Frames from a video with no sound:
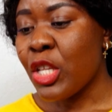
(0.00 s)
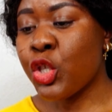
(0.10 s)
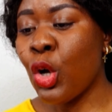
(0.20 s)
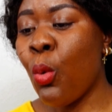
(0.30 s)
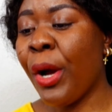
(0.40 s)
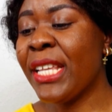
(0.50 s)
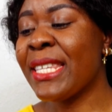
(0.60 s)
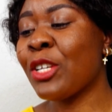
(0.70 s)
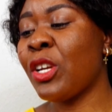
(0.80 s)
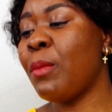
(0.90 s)
So what is
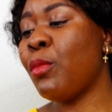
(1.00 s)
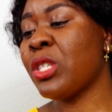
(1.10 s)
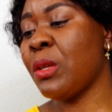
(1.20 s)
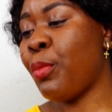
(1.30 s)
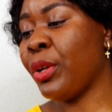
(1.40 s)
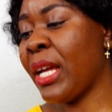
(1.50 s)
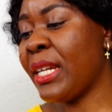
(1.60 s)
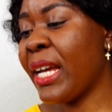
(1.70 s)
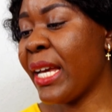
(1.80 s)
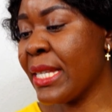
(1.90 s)
actually most important
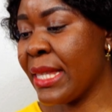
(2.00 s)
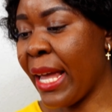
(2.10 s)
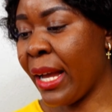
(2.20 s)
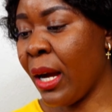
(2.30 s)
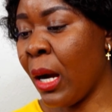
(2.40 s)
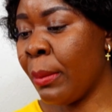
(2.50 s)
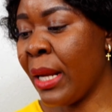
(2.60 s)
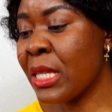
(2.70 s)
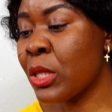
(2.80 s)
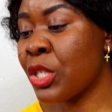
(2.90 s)
here is like,
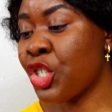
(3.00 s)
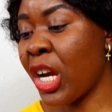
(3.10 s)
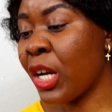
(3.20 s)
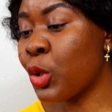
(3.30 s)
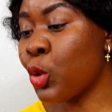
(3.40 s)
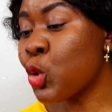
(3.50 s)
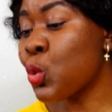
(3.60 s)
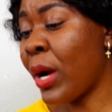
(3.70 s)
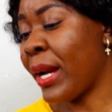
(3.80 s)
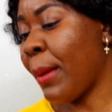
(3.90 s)
let's check those
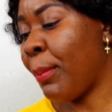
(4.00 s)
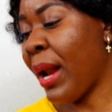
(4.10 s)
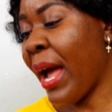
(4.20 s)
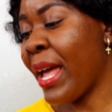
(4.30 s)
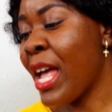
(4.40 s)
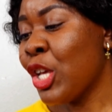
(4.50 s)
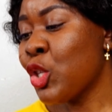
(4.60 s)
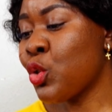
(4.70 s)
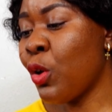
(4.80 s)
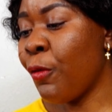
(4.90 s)
who can apply.
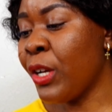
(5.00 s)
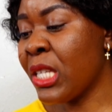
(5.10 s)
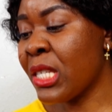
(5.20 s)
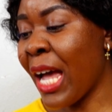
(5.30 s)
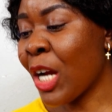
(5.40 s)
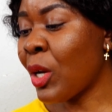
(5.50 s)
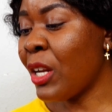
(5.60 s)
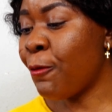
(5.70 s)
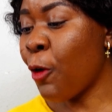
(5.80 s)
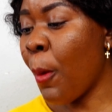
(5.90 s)
So it is
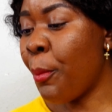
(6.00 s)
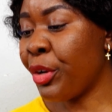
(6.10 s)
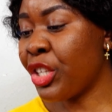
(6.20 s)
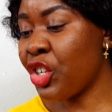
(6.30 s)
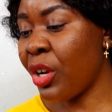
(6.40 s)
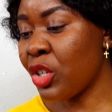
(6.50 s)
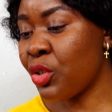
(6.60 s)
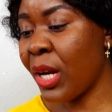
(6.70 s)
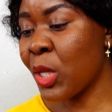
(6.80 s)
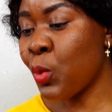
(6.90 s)
actually for British
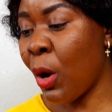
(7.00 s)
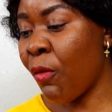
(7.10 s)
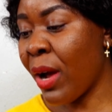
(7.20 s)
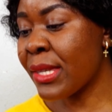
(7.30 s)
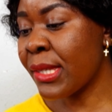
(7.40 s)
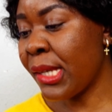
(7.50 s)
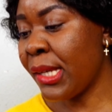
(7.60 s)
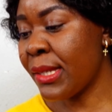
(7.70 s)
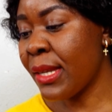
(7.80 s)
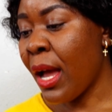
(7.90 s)
nationals who are
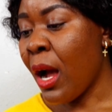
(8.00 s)
overseas,